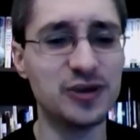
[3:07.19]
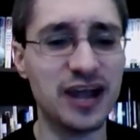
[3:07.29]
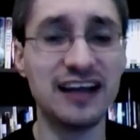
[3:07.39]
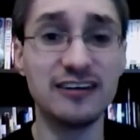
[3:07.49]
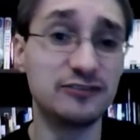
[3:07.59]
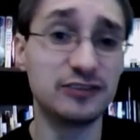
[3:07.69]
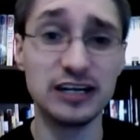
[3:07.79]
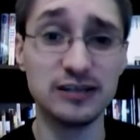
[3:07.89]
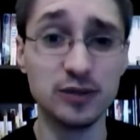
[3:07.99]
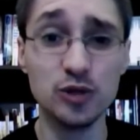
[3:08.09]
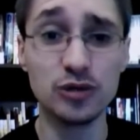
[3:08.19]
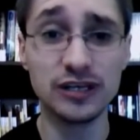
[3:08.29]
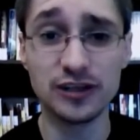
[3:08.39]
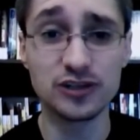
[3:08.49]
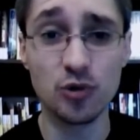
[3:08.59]
You have Luke
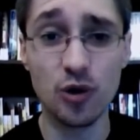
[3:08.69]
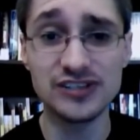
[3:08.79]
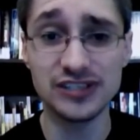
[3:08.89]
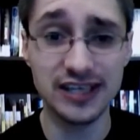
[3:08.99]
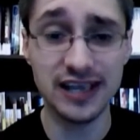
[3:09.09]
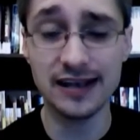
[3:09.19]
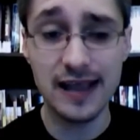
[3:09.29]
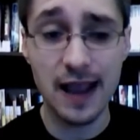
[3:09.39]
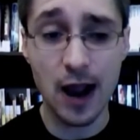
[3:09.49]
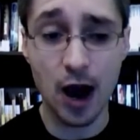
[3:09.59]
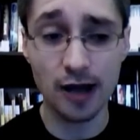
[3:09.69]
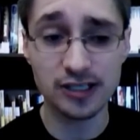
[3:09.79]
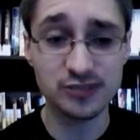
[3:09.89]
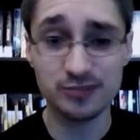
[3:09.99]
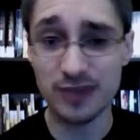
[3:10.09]
and the droids and Ken are
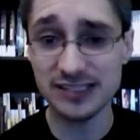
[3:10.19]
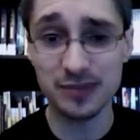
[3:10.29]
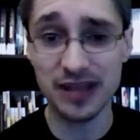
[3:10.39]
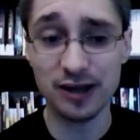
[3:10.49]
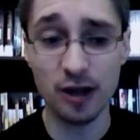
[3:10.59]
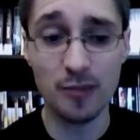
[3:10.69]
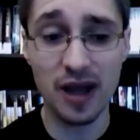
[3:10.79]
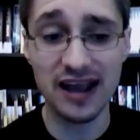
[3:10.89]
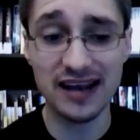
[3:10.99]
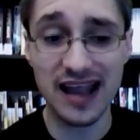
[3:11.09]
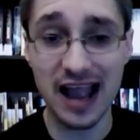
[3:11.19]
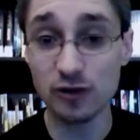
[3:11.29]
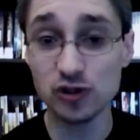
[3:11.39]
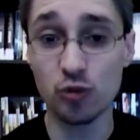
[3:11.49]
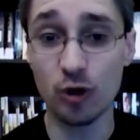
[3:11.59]
just basically planning on buying a
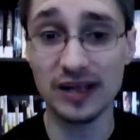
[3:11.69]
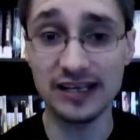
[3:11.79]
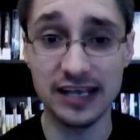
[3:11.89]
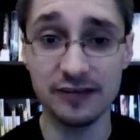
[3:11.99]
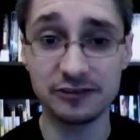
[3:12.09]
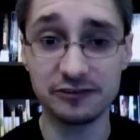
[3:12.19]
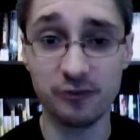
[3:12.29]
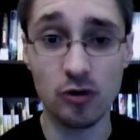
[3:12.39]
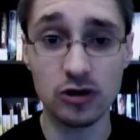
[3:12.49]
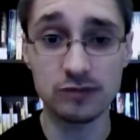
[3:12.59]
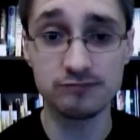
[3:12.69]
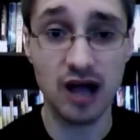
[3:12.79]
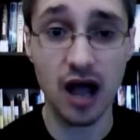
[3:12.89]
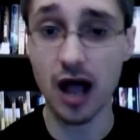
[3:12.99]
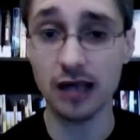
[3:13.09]
housewarming gift for
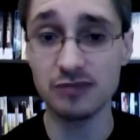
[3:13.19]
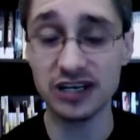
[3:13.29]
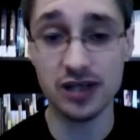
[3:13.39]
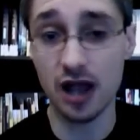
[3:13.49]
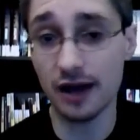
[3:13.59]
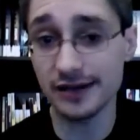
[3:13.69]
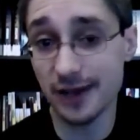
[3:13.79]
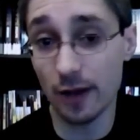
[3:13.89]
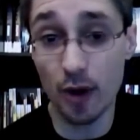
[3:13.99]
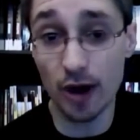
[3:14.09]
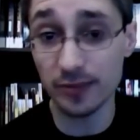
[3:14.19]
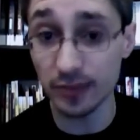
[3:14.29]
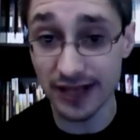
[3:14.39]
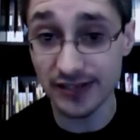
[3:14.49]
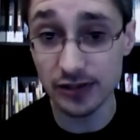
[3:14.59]
Han, because Han has now bought a
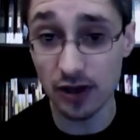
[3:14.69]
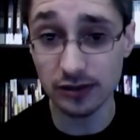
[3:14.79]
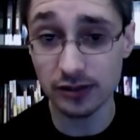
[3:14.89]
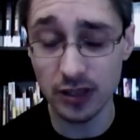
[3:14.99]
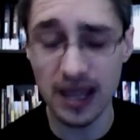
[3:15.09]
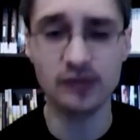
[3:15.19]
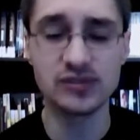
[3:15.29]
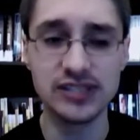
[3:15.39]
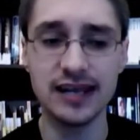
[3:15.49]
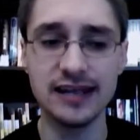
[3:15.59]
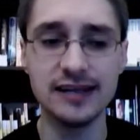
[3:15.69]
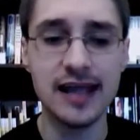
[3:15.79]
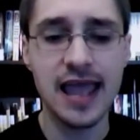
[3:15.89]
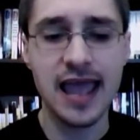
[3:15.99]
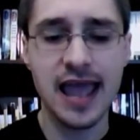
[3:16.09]
place on Cloud City,
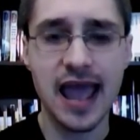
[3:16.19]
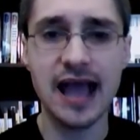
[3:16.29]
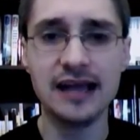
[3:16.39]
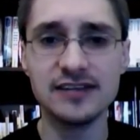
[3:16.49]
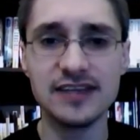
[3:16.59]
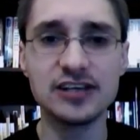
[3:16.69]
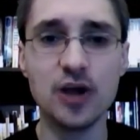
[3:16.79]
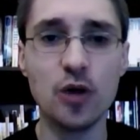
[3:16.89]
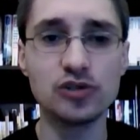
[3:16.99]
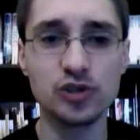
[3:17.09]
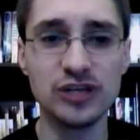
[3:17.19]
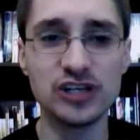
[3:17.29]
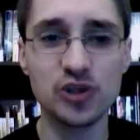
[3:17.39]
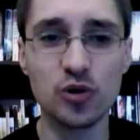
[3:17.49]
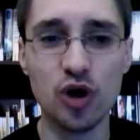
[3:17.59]
and they go to the
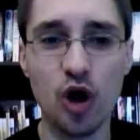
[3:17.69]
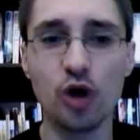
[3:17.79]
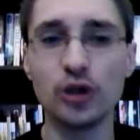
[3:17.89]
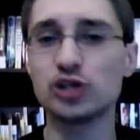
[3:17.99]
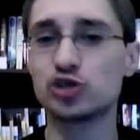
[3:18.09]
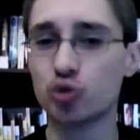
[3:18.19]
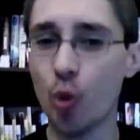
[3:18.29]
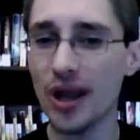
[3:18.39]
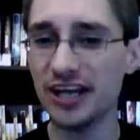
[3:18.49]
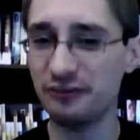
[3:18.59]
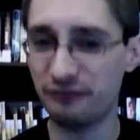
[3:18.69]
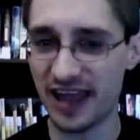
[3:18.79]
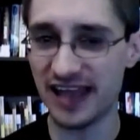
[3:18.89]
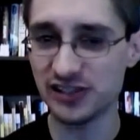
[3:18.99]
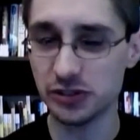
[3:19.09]
so-called Droid
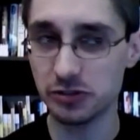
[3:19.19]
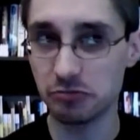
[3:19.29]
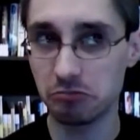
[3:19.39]
Fest,